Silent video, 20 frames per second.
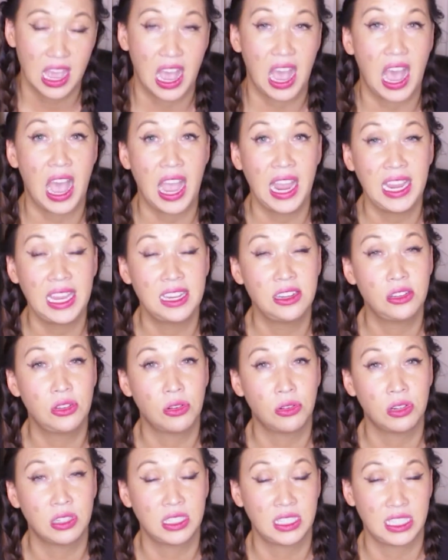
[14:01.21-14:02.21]
I
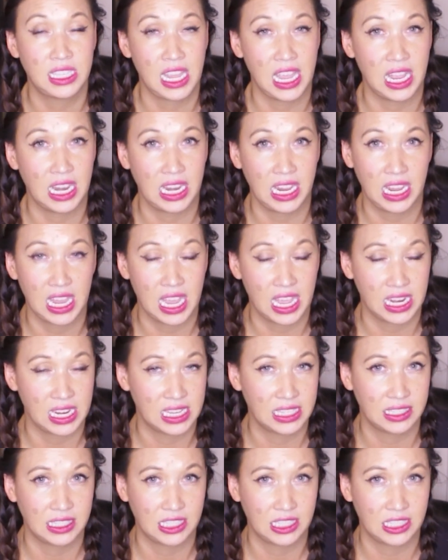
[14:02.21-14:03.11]
endorse Danny and his